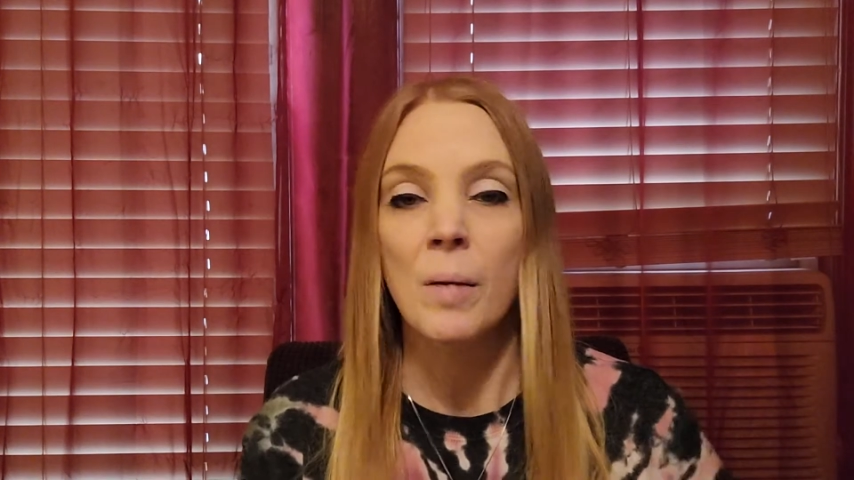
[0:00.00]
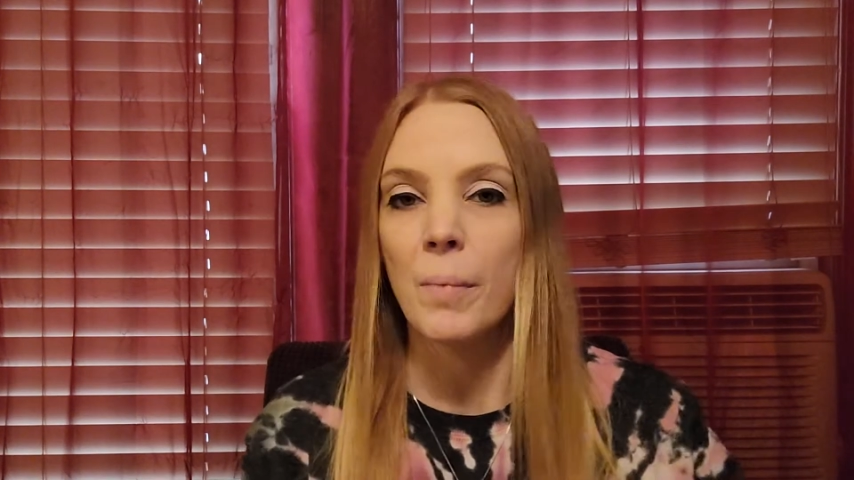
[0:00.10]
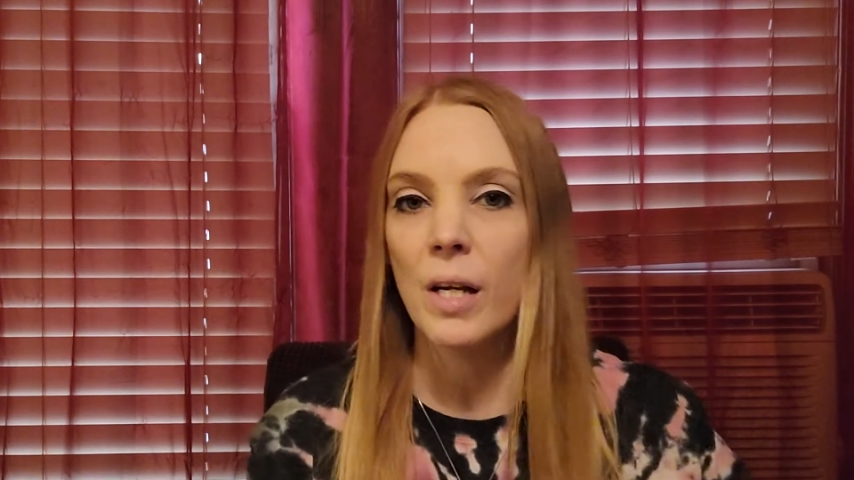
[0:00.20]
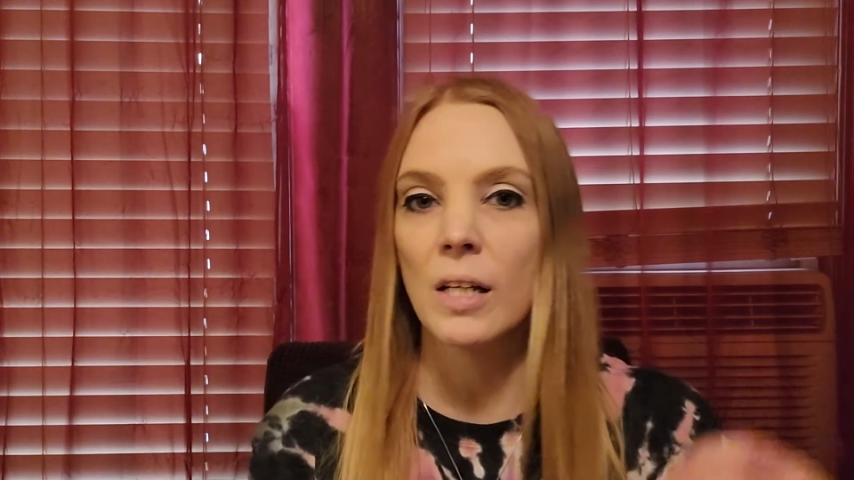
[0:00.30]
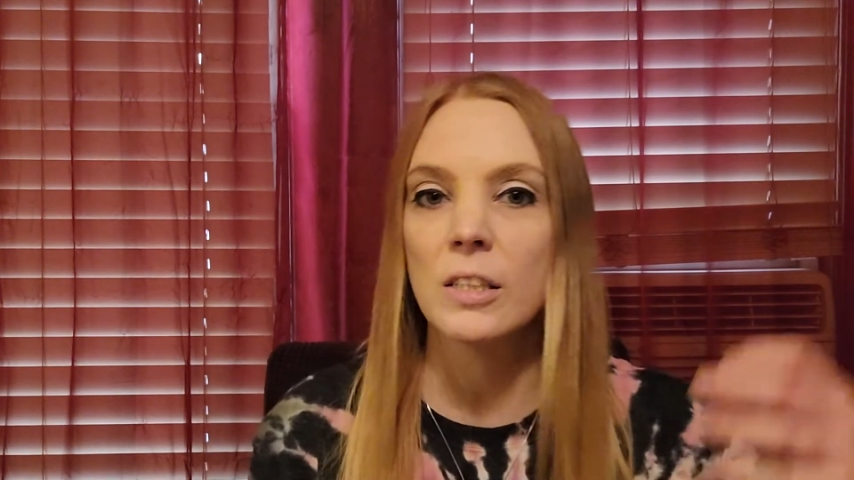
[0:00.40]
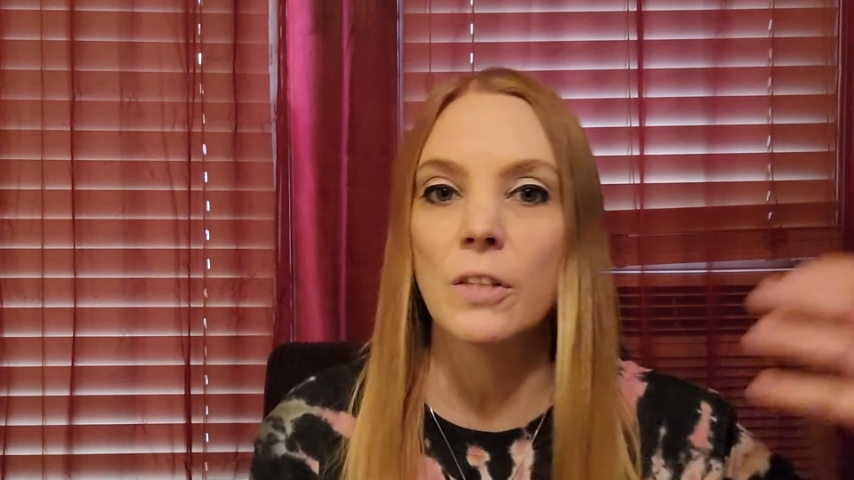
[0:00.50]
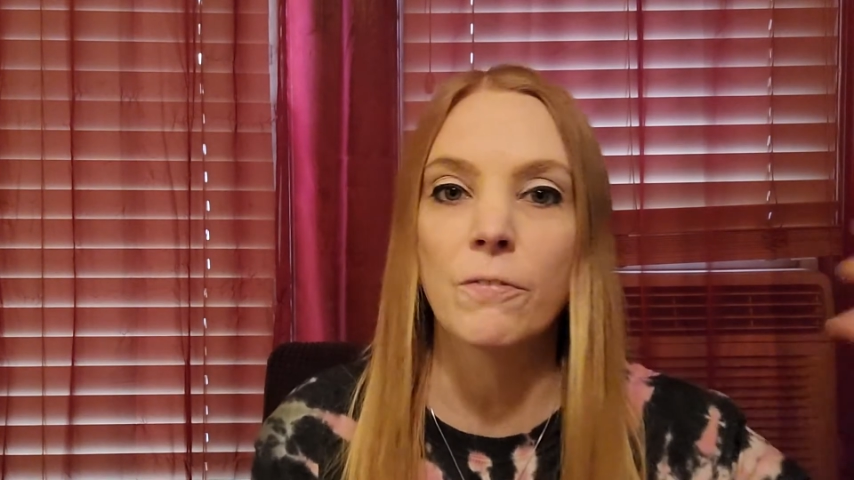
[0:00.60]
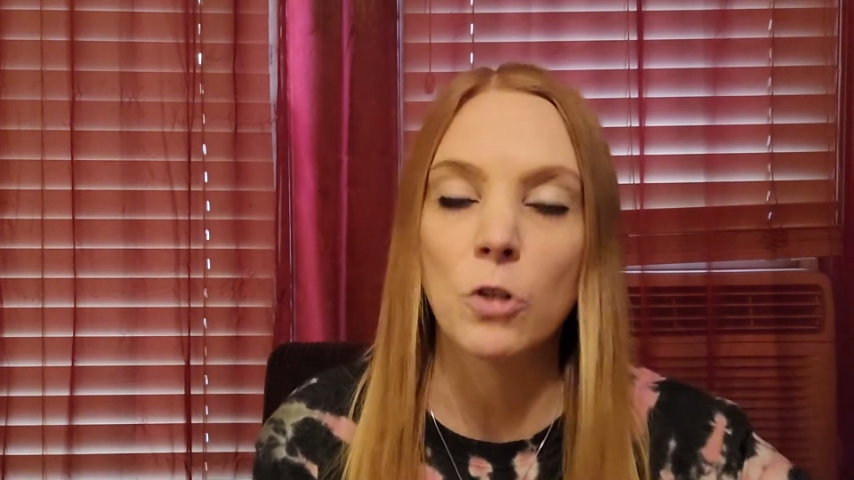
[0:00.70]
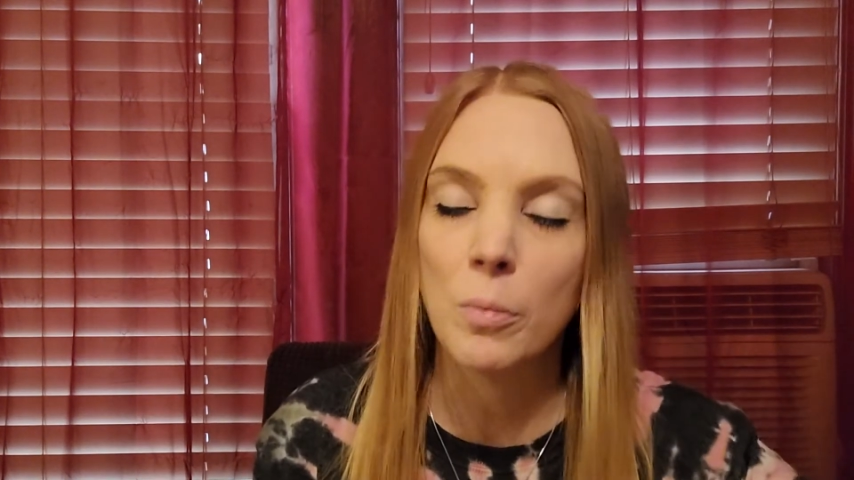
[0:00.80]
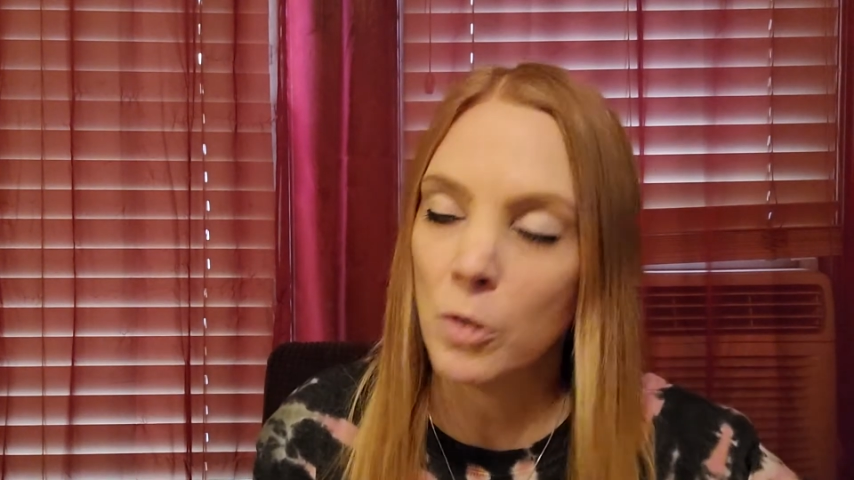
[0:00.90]
because the
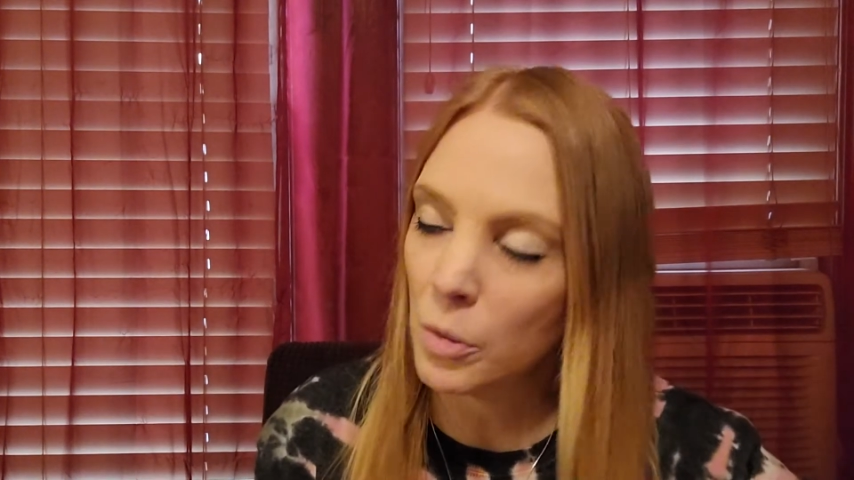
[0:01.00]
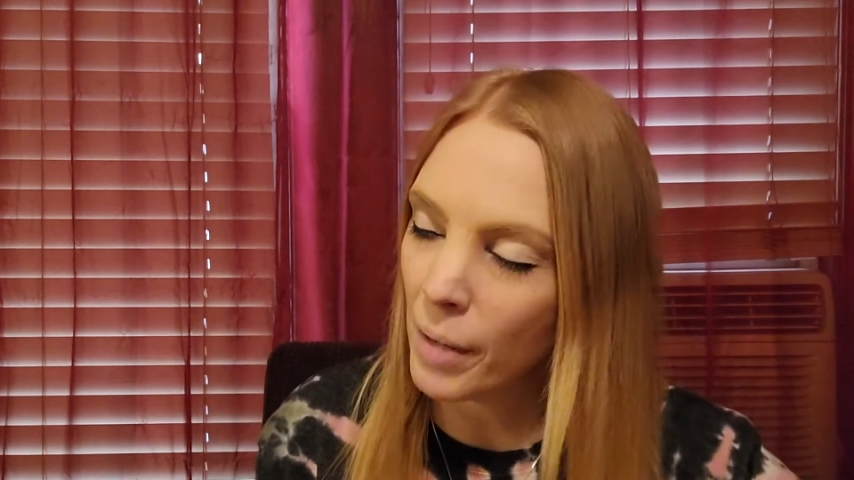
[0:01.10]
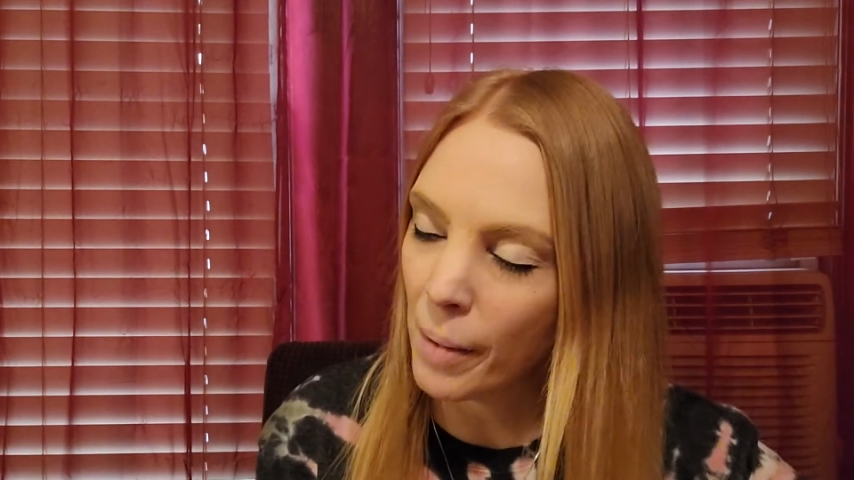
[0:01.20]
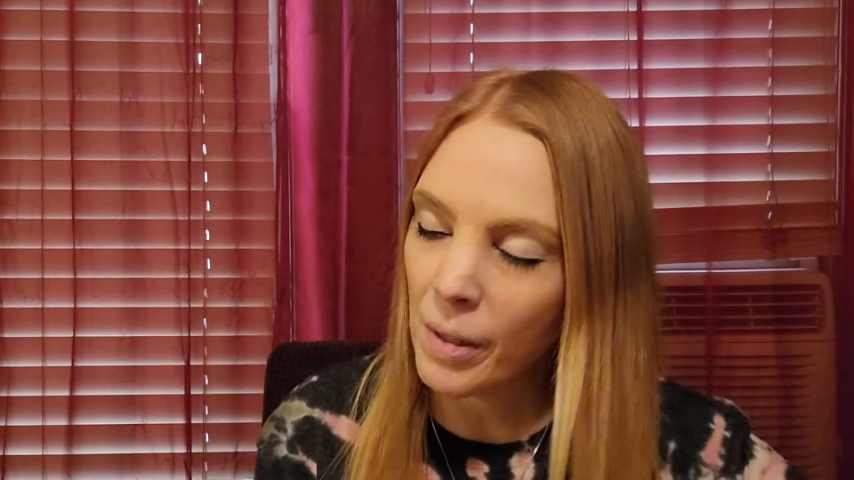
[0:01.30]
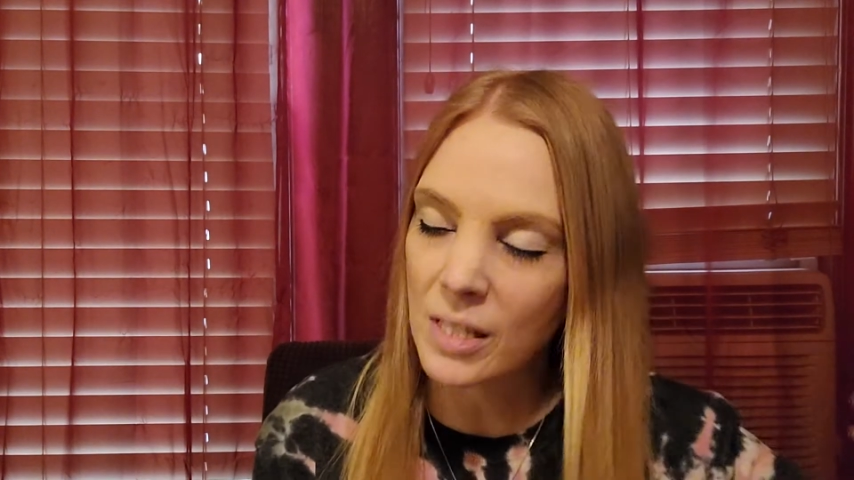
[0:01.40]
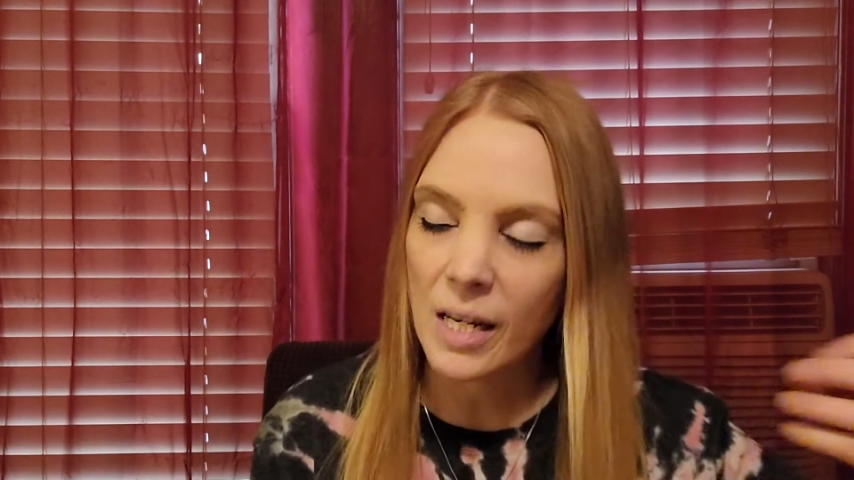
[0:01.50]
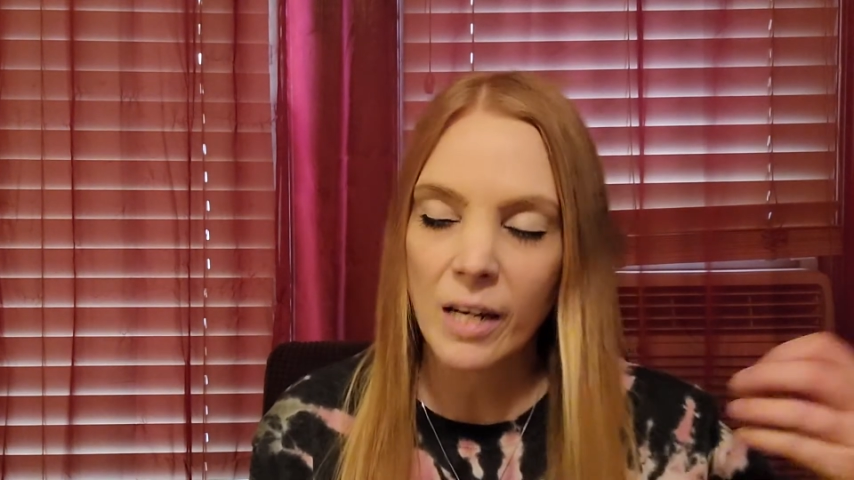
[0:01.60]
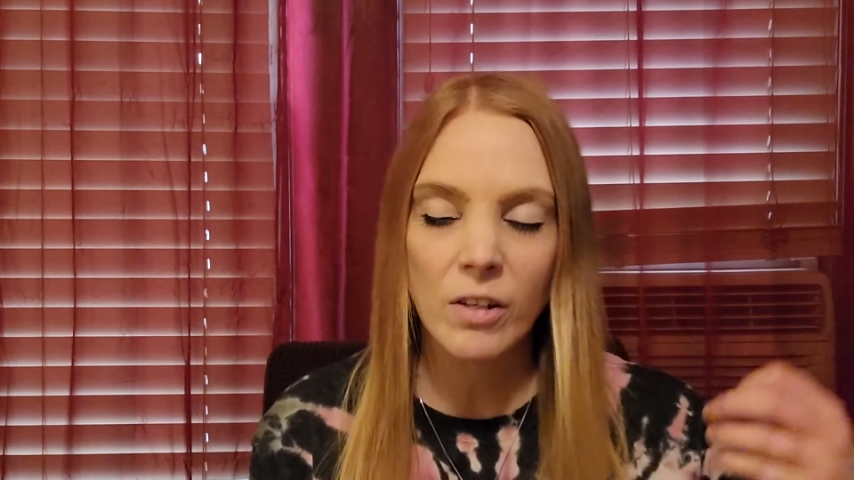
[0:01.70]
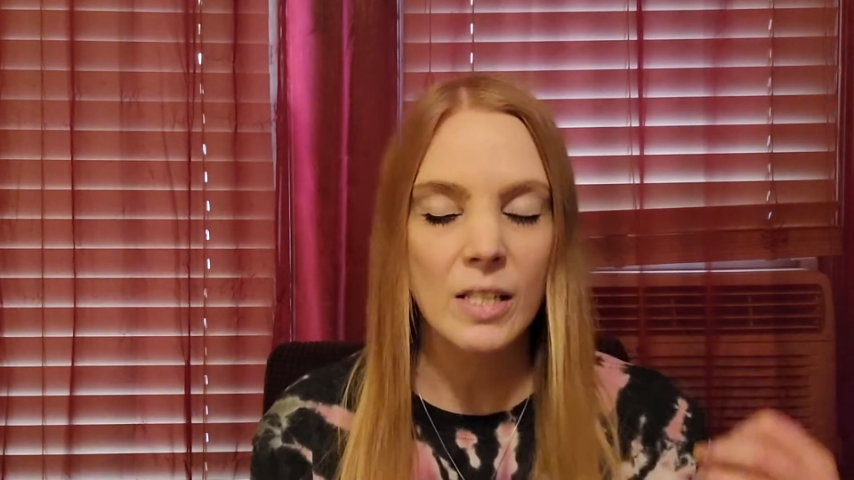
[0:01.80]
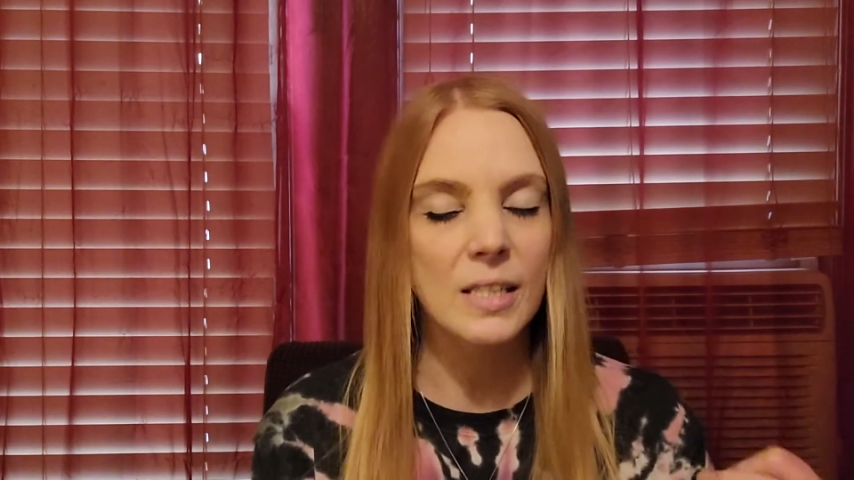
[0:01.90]
full moon maybe is in
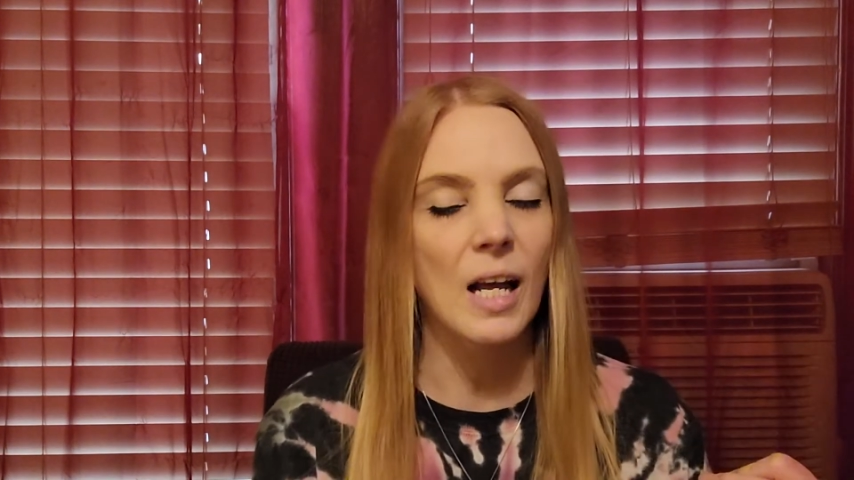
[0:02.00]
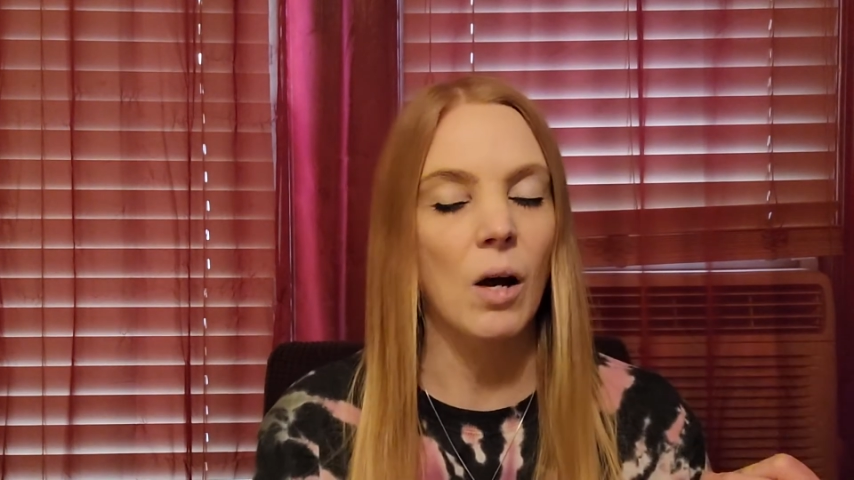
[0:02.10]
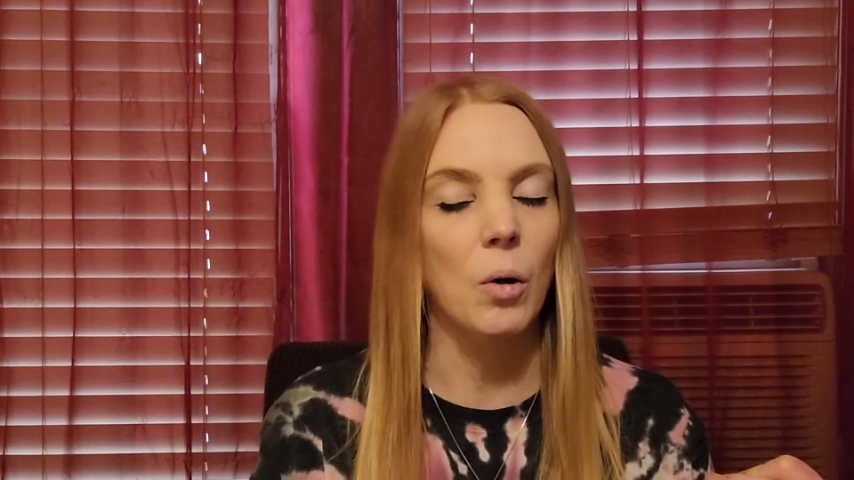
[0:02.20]
Aries now,